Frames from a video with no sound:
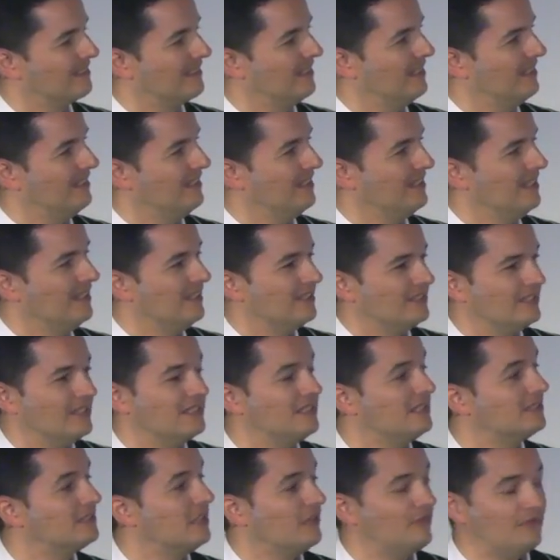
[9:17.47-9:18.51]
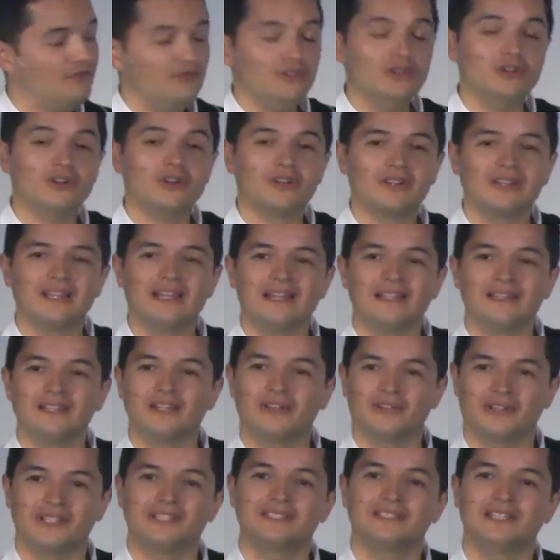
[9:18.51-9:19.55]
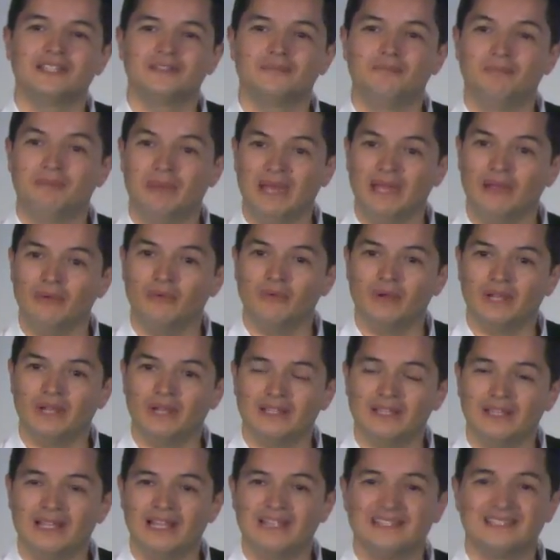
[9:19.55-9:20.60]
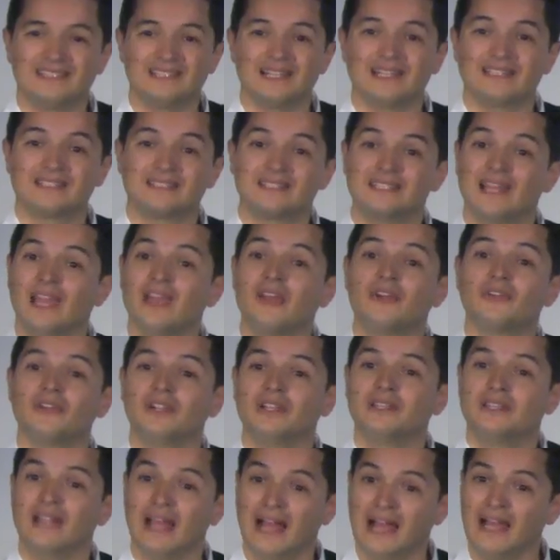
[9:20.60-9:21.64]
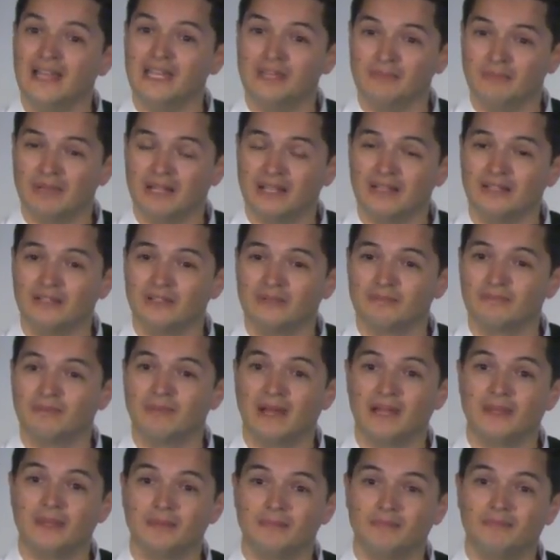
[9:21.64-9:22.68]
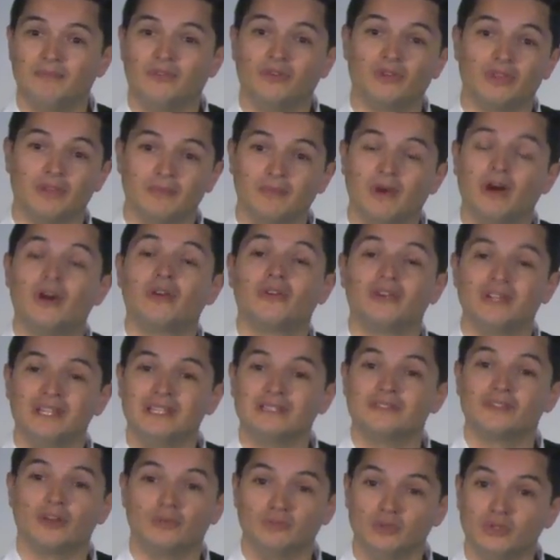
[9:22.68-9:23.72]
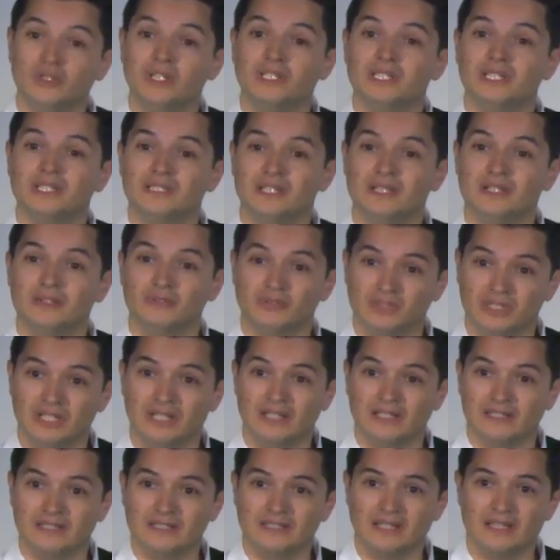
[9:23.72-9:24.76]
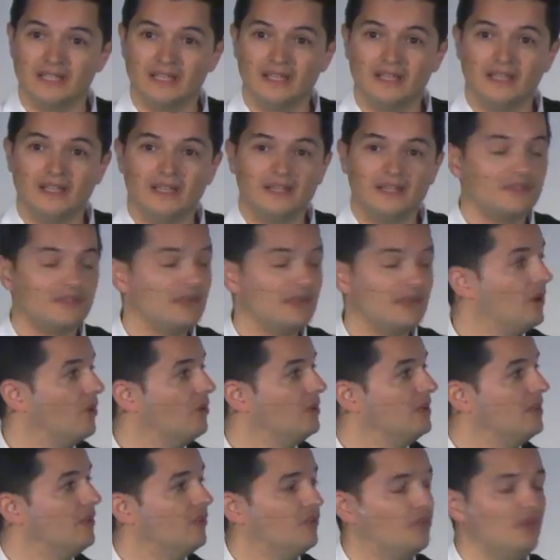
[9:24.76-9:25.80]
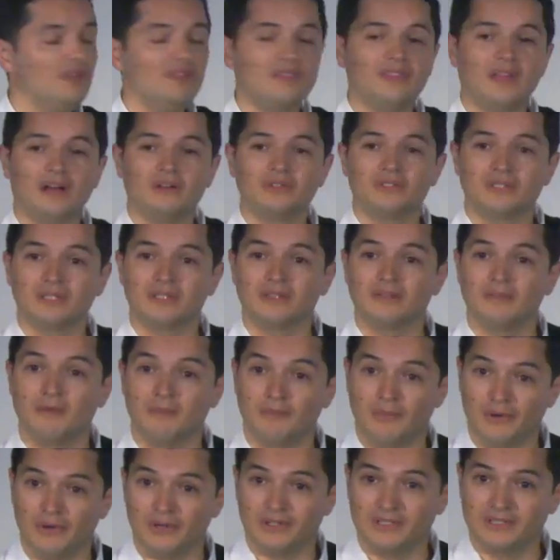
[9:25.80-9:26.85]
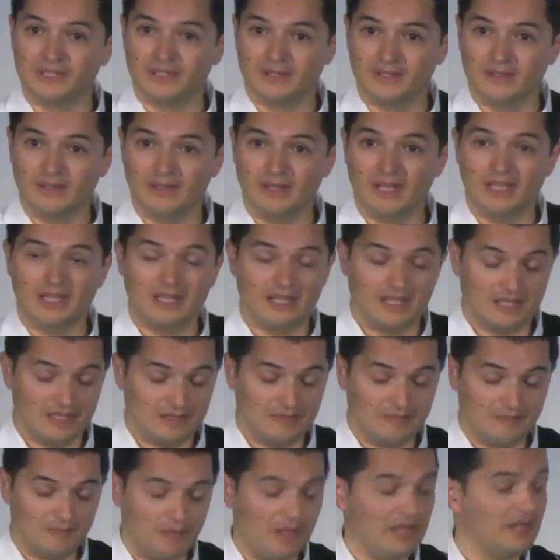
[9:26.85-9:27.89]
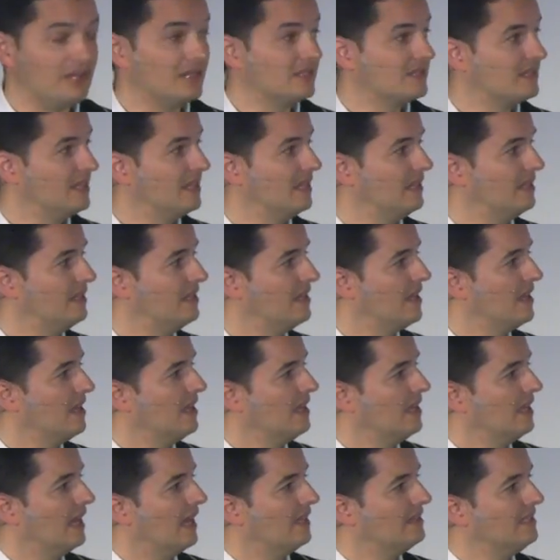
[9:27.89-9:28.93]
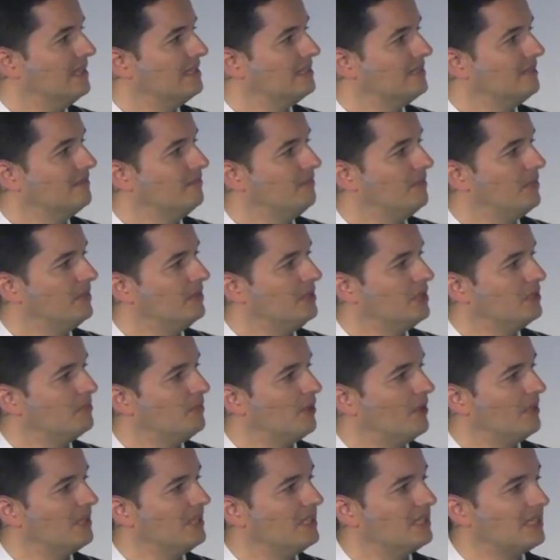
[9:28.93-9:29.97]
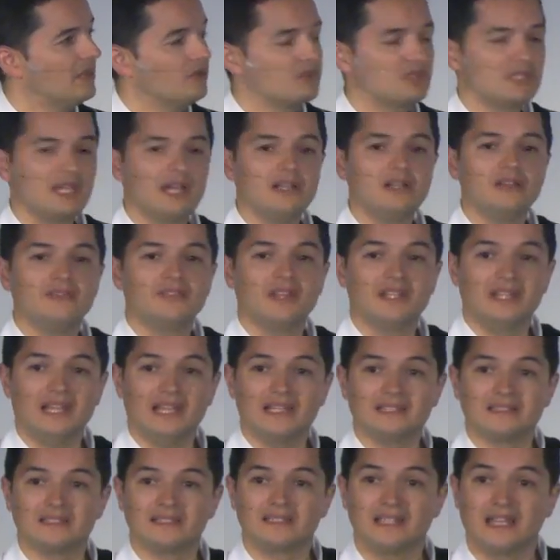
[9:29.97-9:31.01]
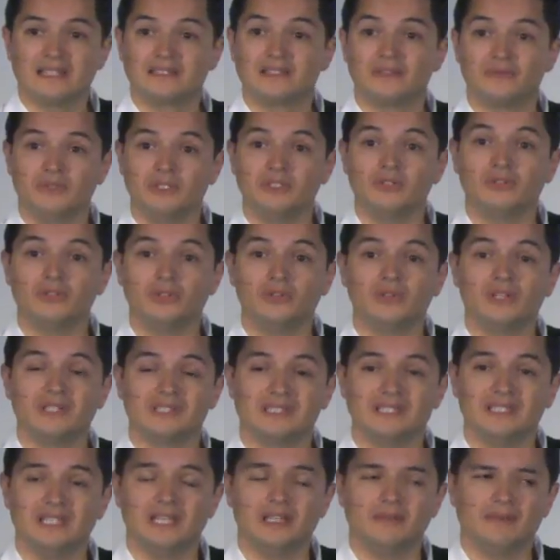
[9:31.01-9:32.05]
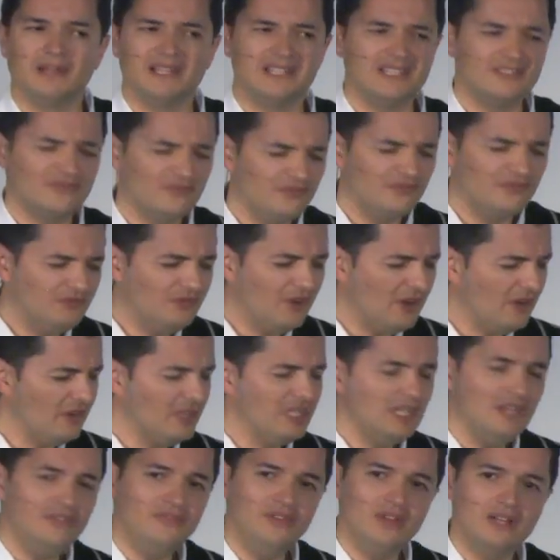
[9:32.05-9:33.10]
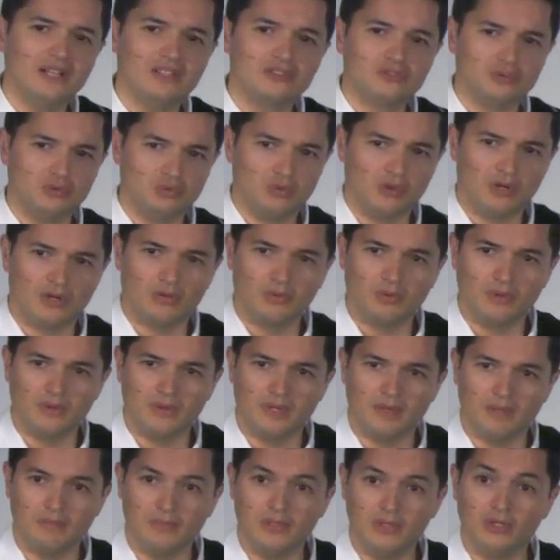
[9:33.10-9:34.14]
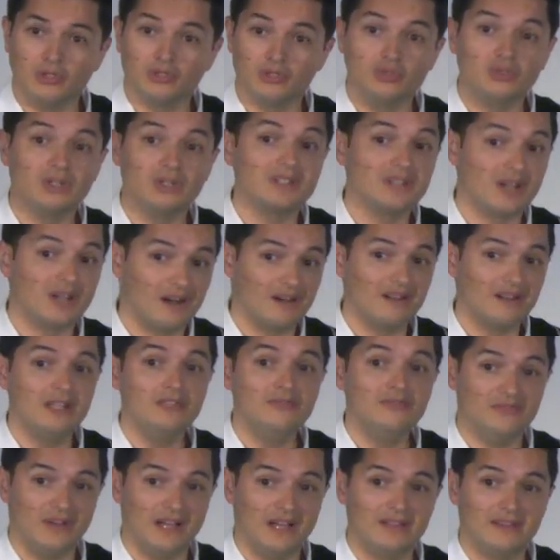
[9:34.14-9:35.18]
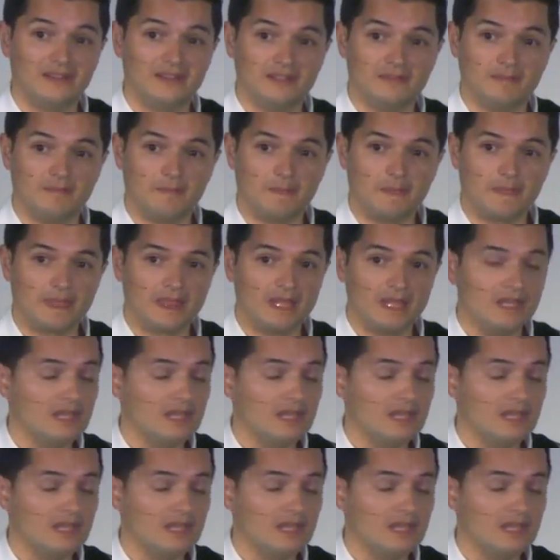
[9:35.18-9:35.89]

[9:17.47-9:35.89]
See? This is the Fiordland crested penguin. It's a sacred animal the, for the Maoris communities in New Zealand. There are only 3,000 birds uh, pairs there. And this, this bird is outside of the nest. That's the reason you can see it. But it's very difficult to work with them because you can hardly find them.